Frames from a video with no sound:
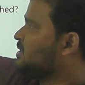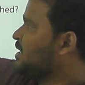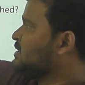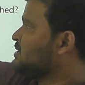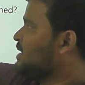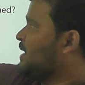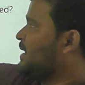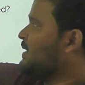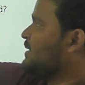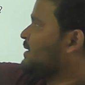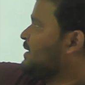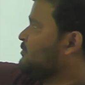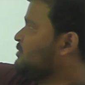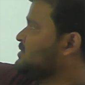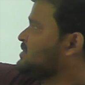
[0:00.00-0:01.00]
is a country
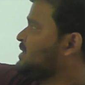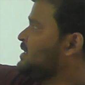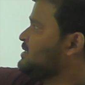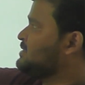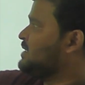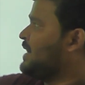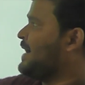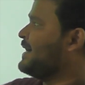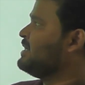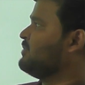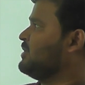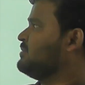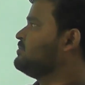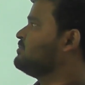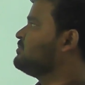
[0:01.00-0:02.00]
and one side is the
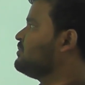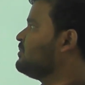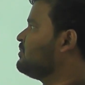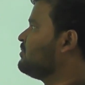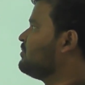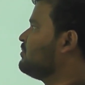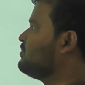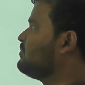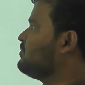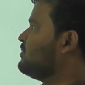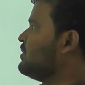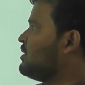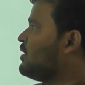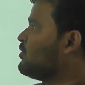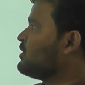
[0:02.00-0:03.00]
animal
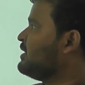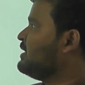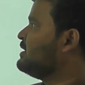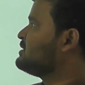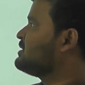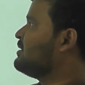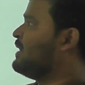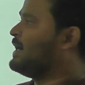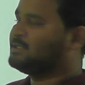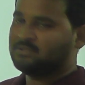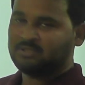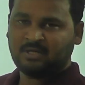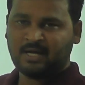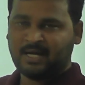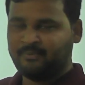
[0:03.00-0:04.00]
round in its
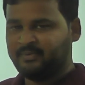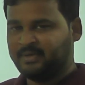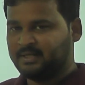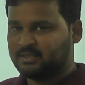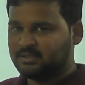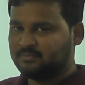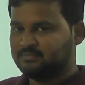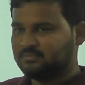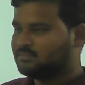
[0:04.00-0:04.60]
natural habitat.